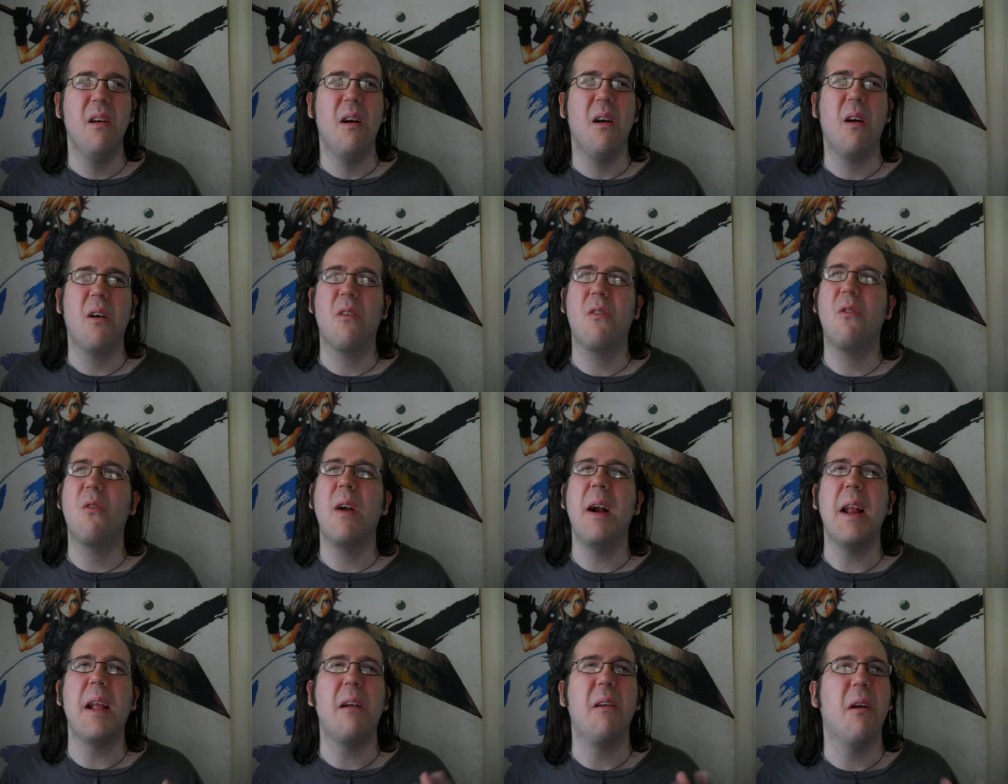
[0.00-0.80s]
are
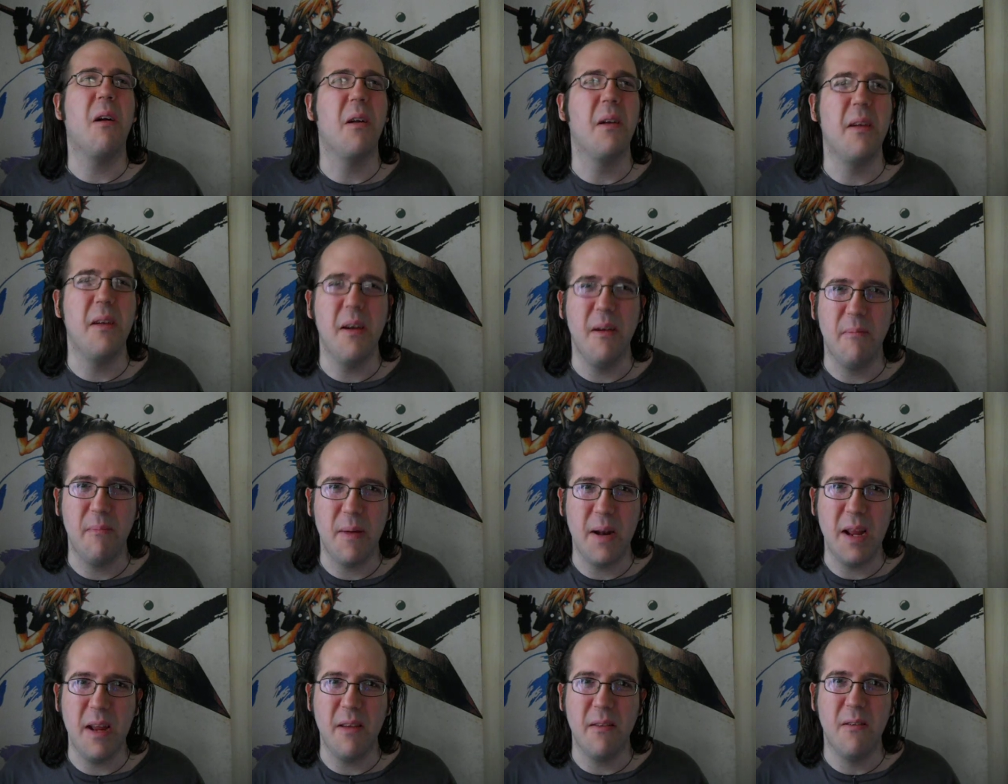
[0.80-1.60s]
credit card
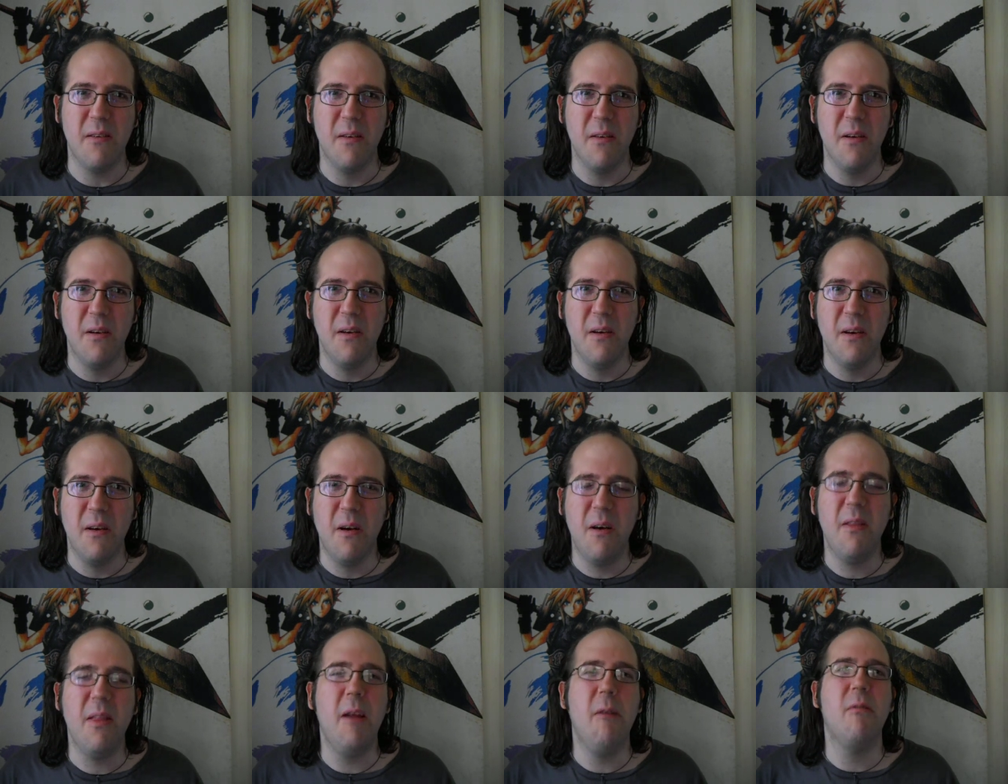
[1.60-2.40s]
companies.
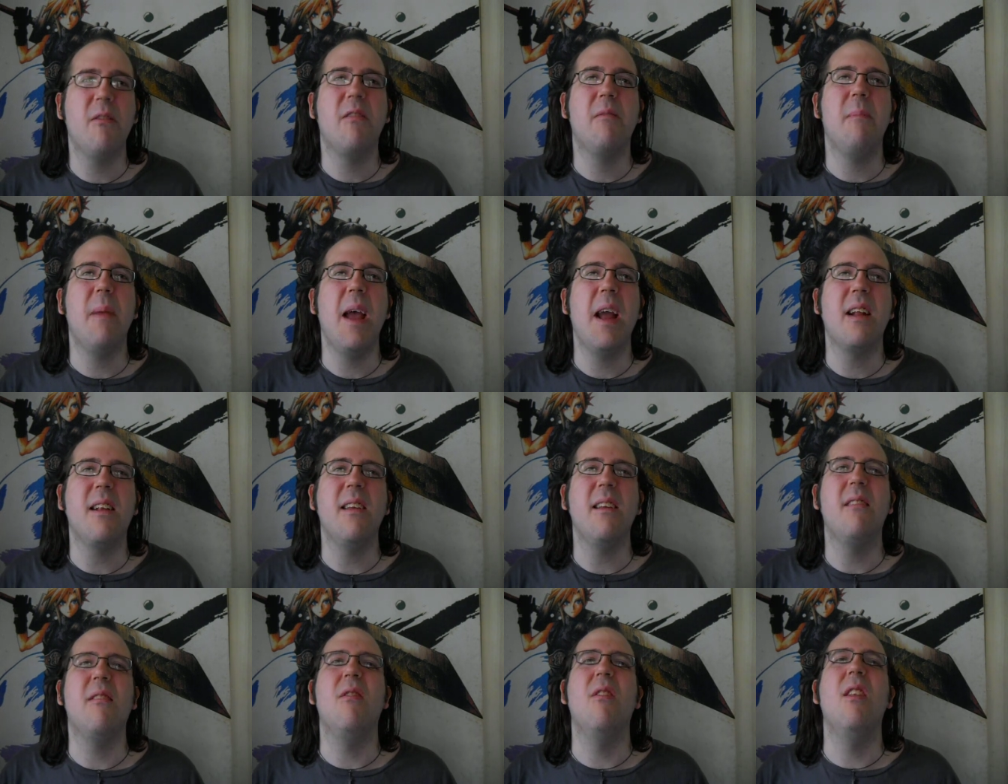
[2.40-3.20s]
All they respect
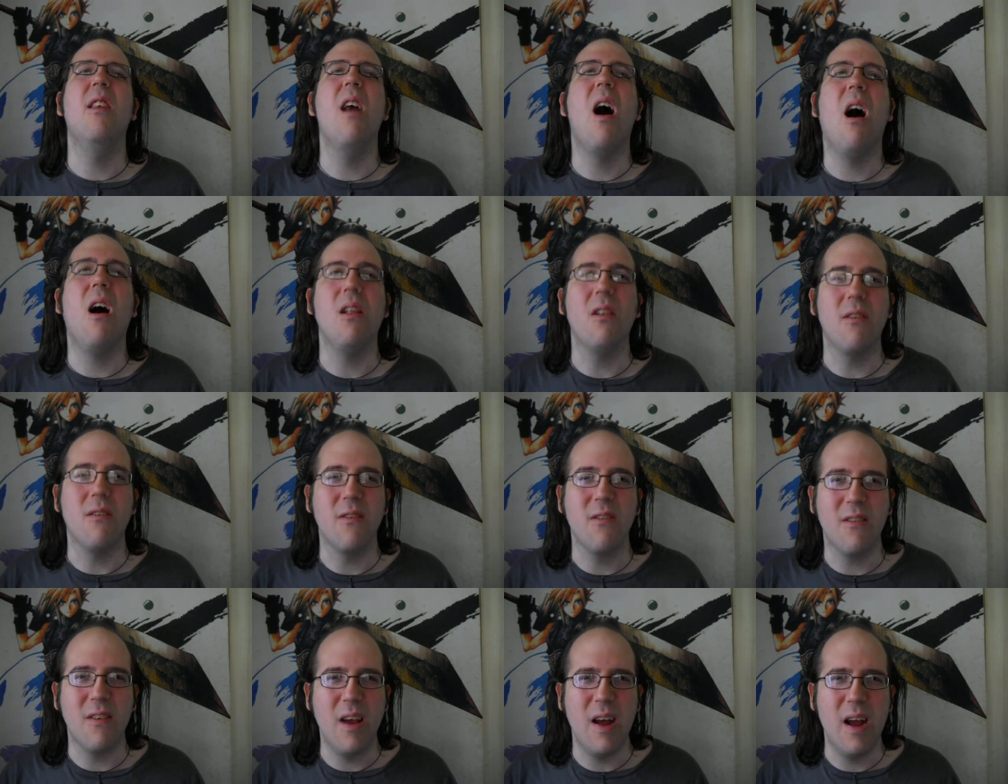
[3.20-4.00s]
is the dollar
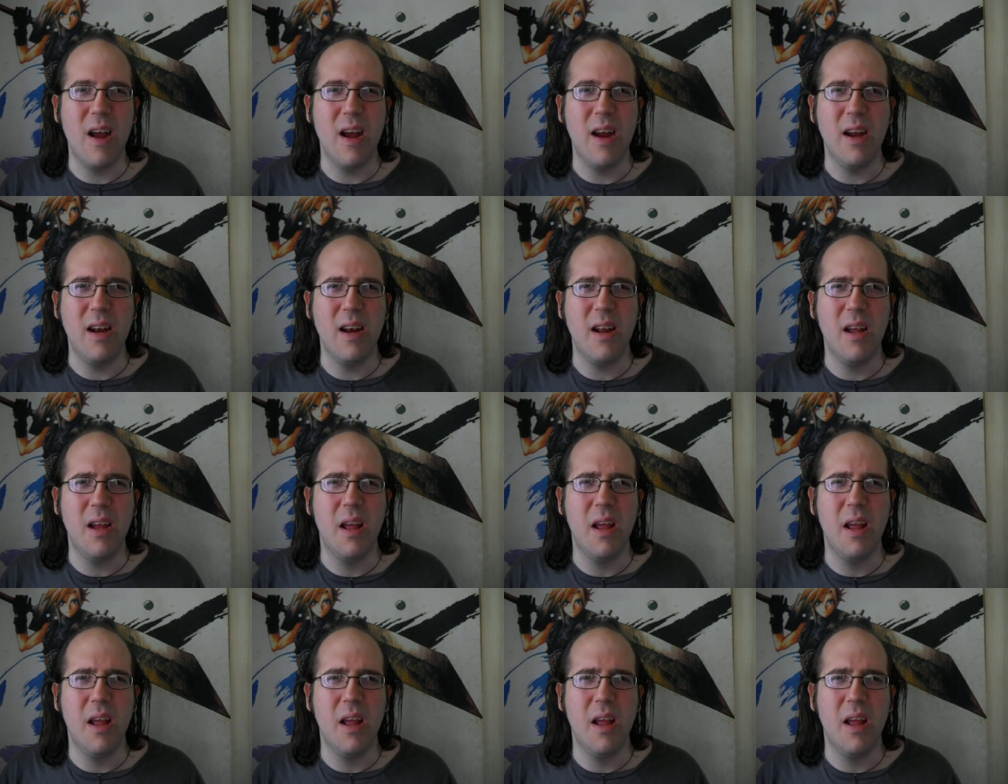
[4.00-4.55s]
sign.